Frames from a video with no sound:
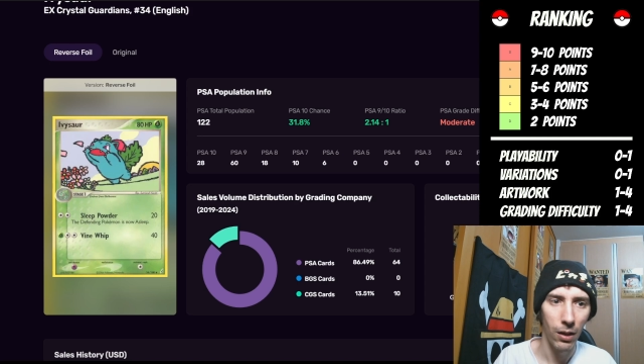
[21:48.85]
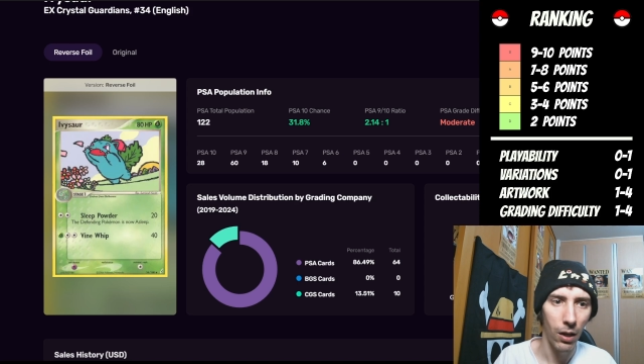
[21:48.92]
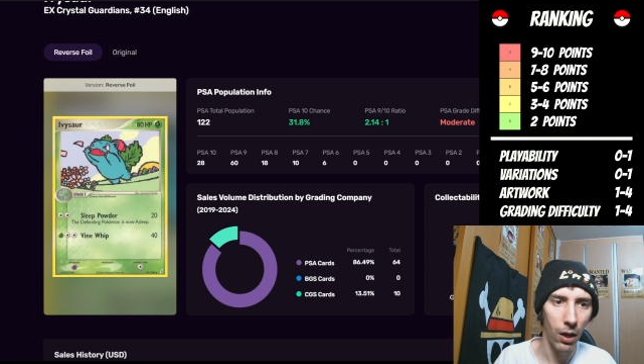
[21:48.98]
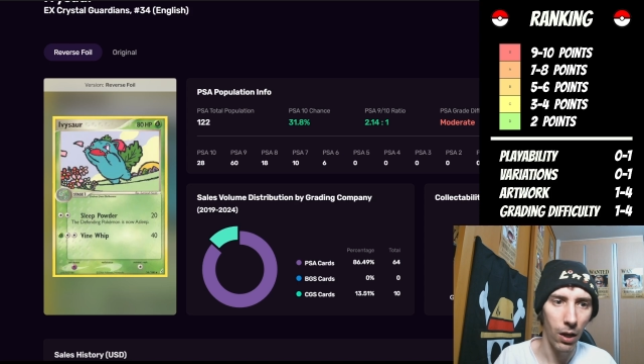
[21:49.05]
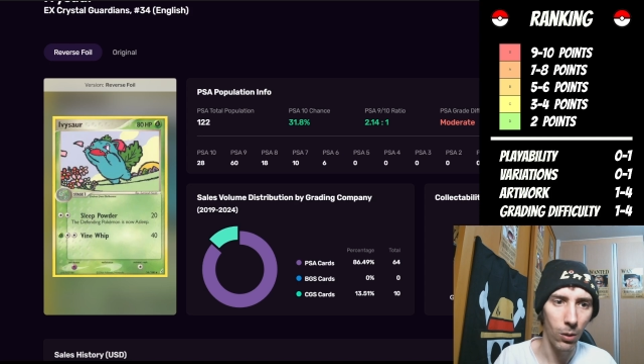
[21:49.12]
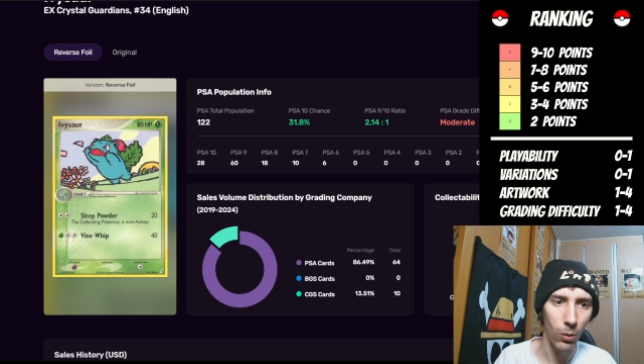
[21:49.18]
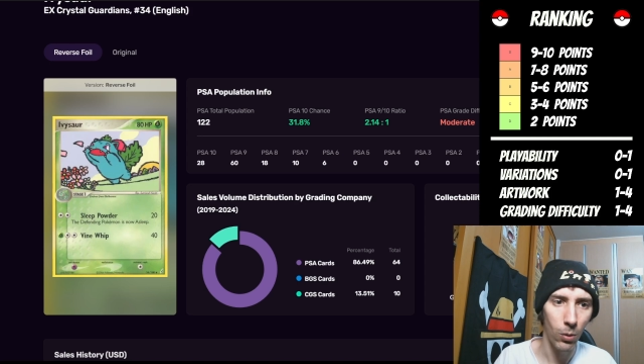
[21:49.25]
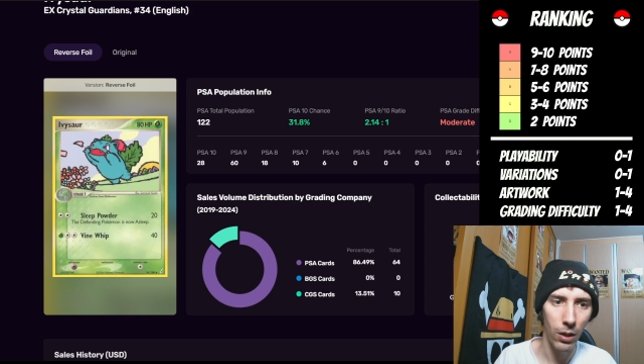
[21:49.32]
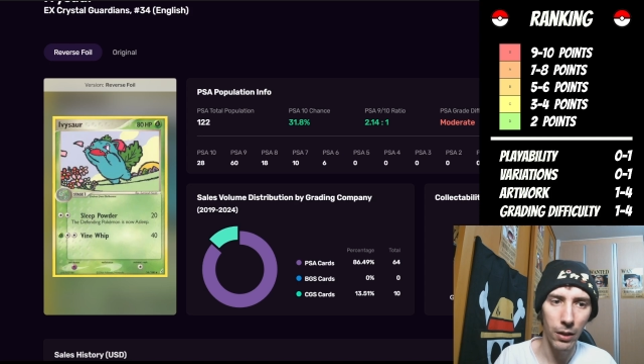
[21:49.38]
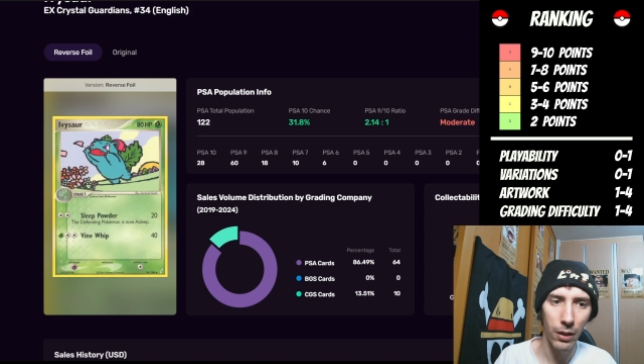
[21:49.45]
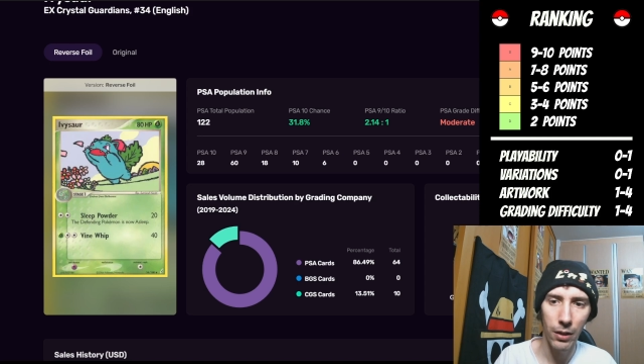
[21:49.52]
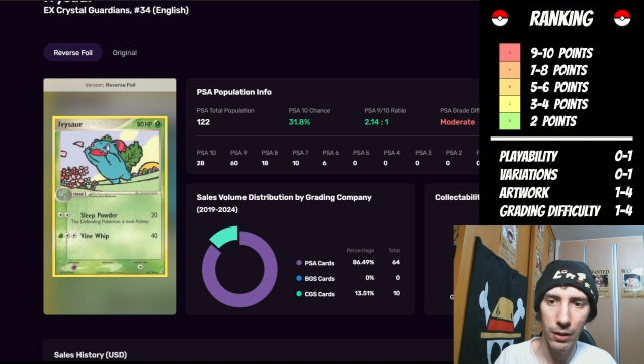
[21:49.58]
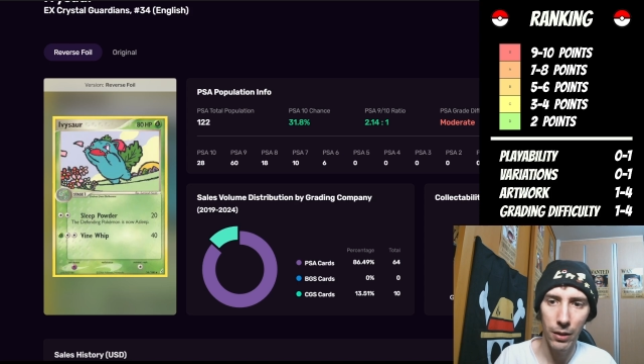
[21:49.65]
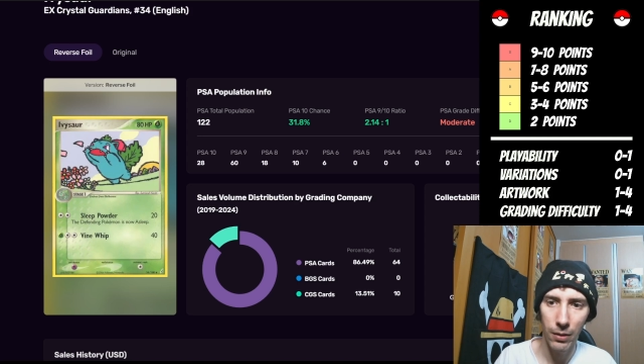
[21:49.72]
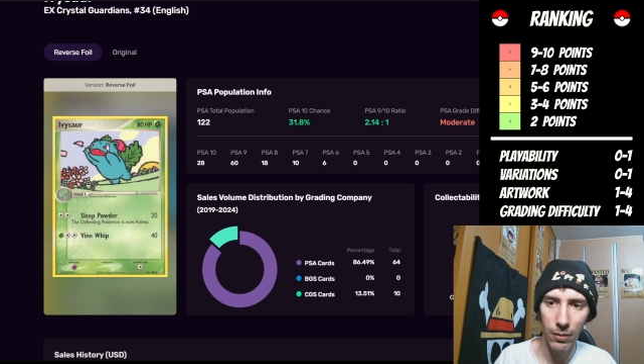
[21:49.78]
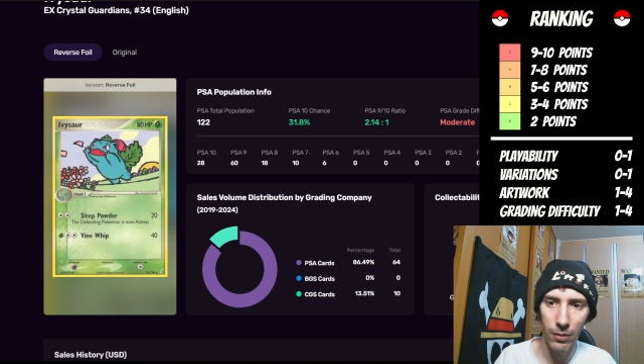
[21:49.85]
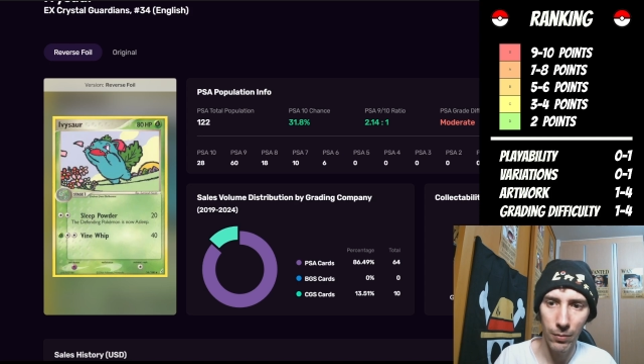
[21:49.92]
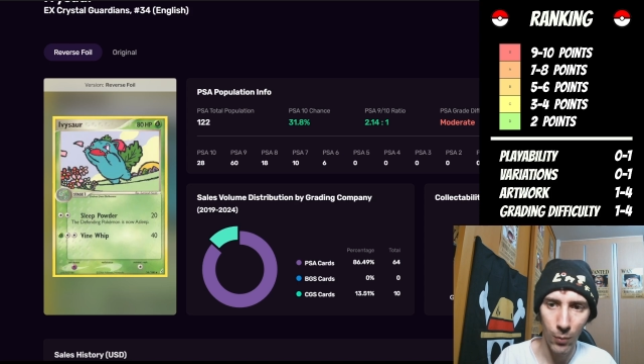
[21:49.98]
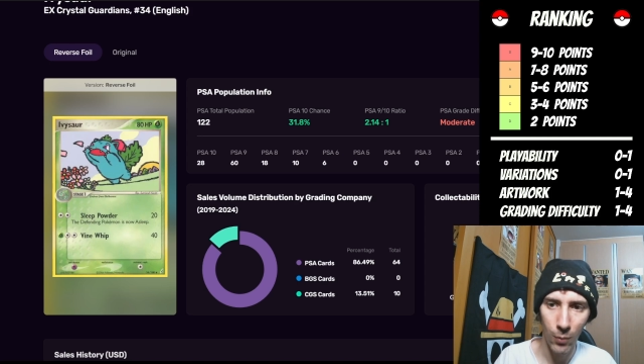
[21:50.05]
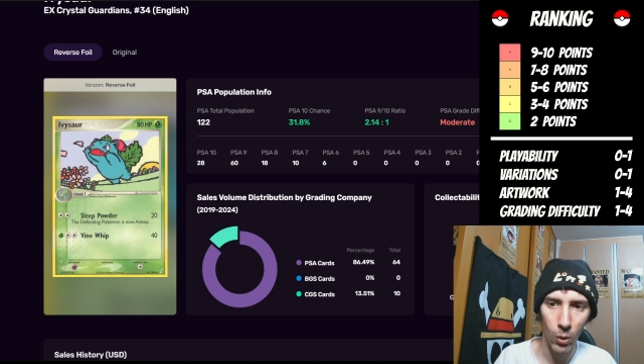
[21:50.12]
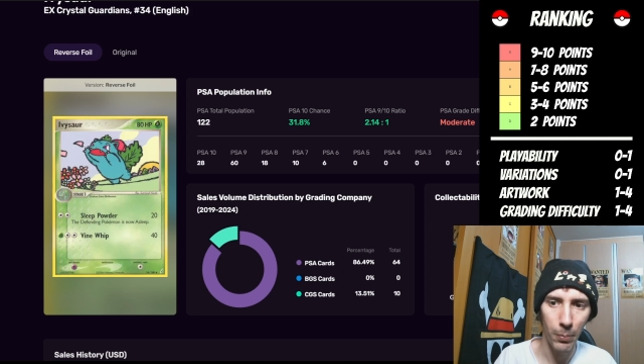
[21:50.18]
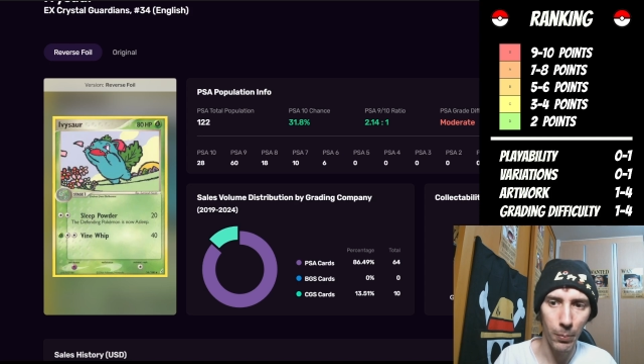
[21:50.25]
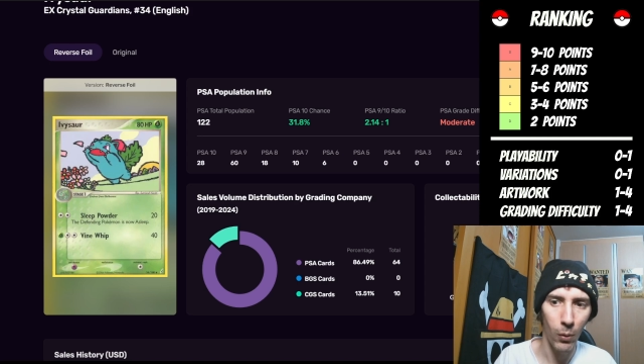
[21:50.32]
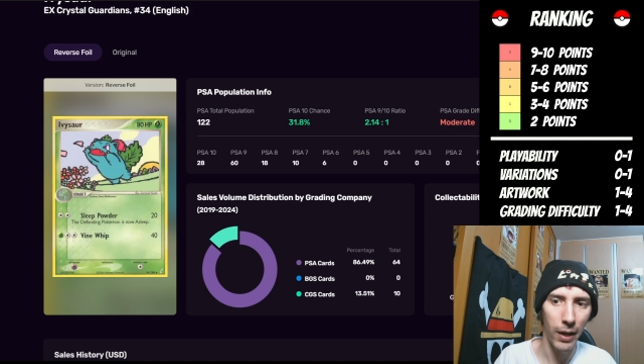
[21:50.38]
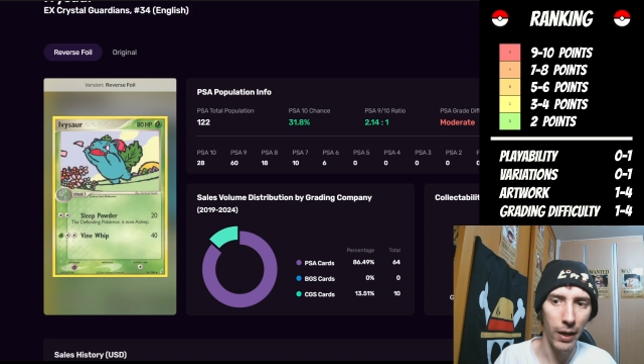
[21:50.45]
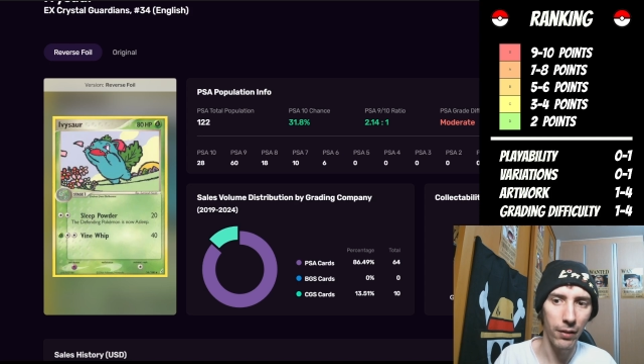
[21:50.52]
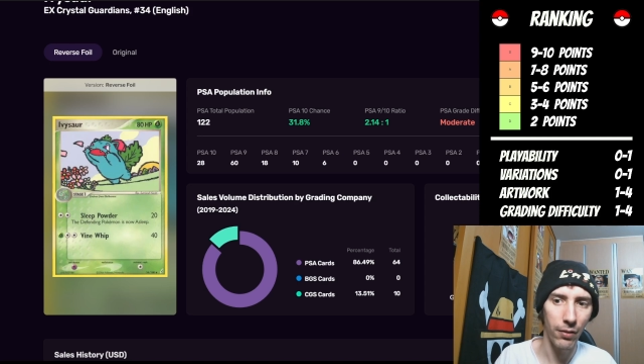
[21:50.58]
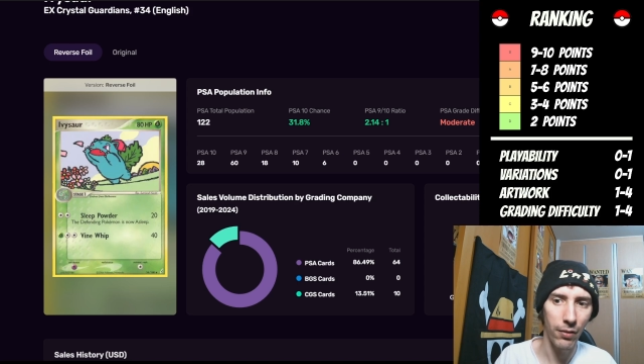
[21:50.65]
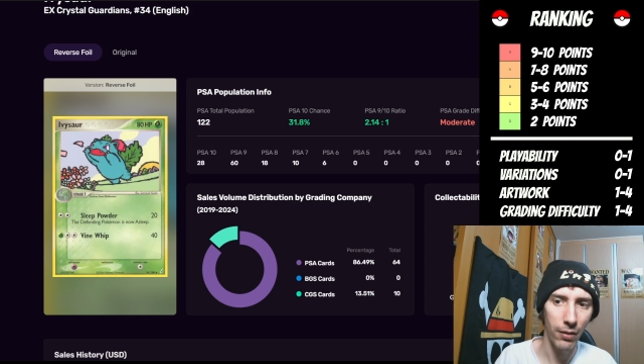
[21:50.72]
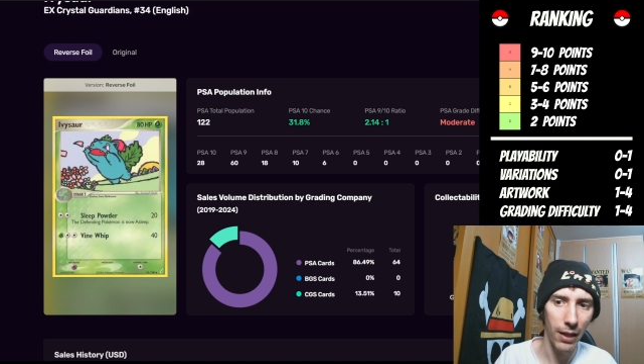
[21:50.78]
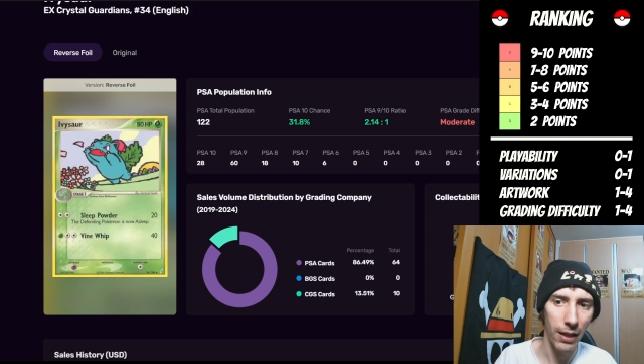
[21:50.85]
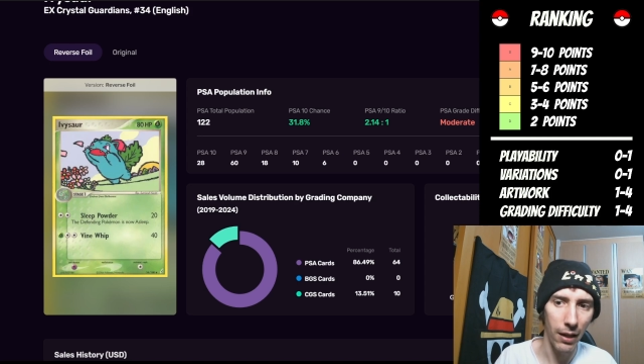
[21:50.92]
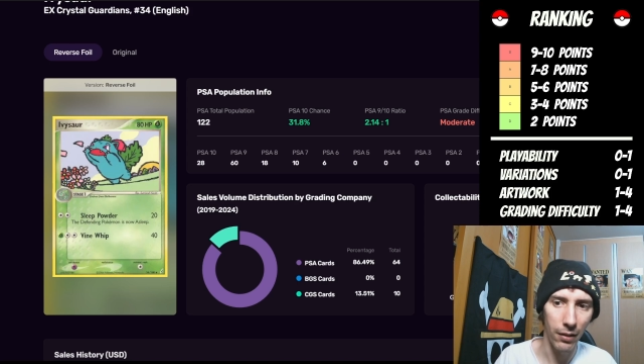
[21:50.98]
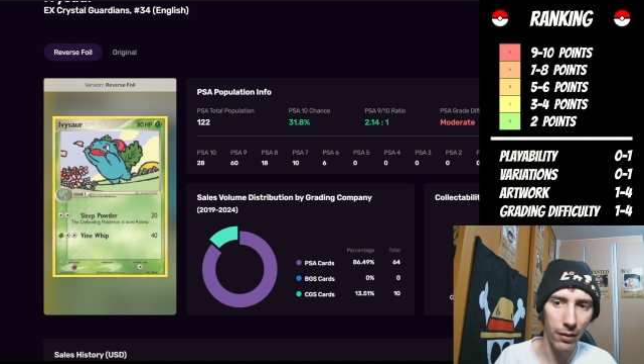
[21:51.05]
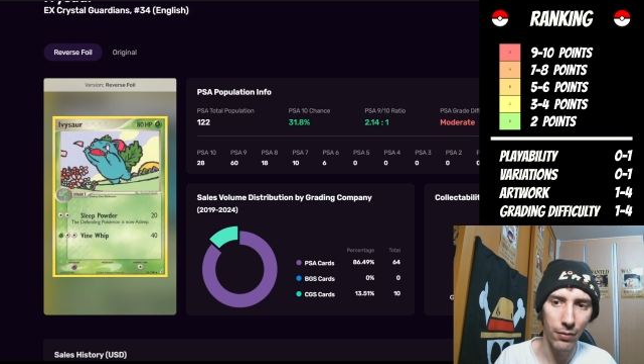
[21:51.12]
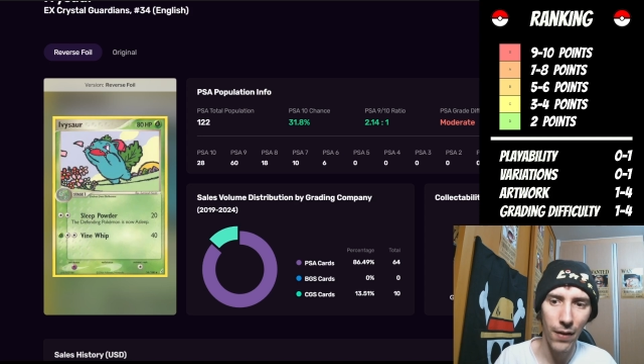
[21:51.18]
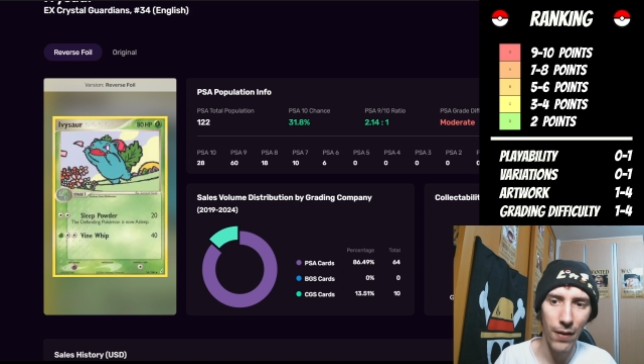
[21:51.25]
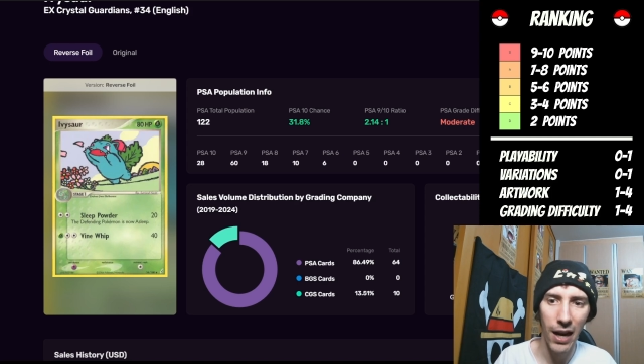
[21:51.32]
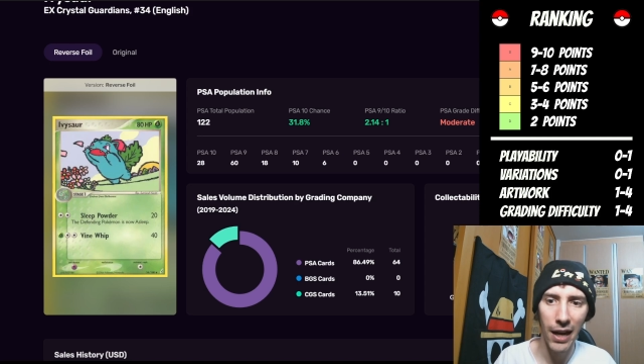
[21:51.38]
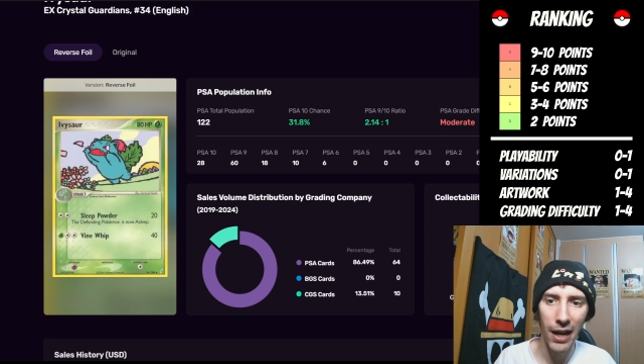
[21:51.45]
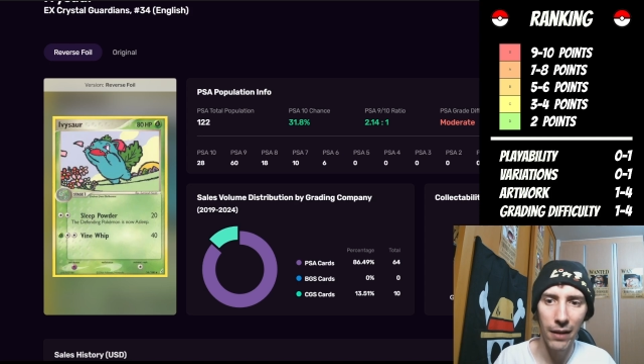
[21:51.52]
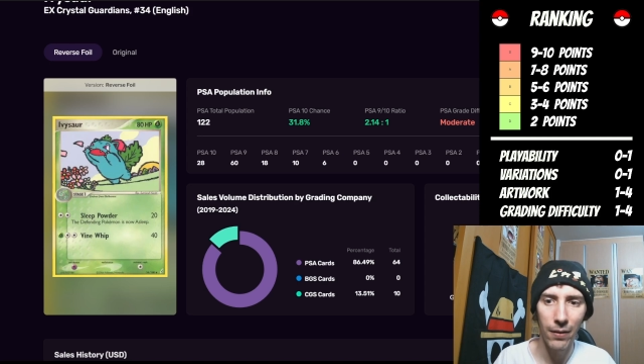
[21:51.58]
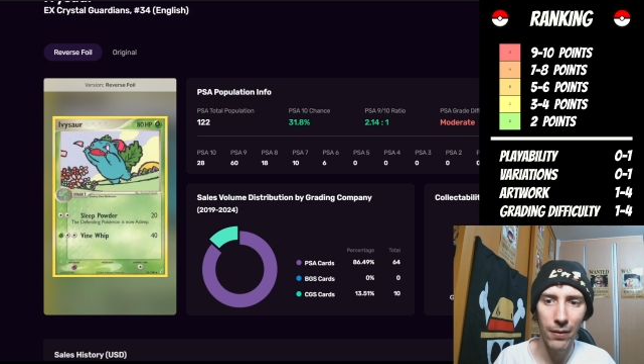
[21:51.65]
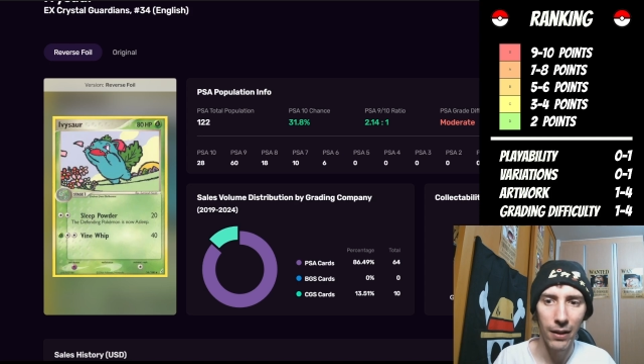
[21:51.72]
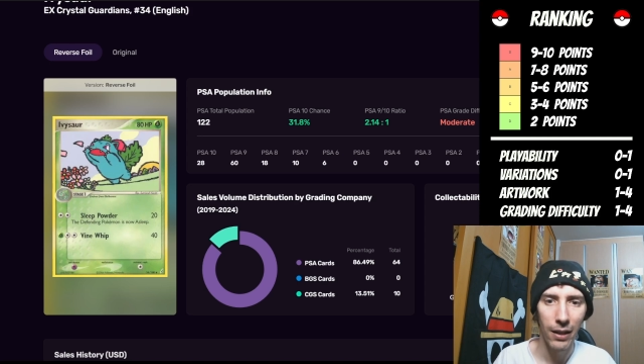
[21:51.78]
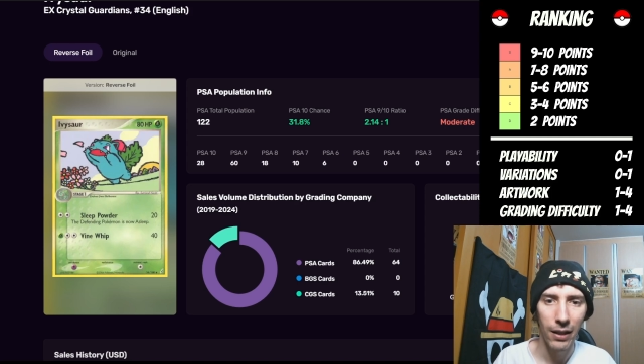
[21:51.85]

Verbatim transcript: Artwork, four points. Yeah, it's five.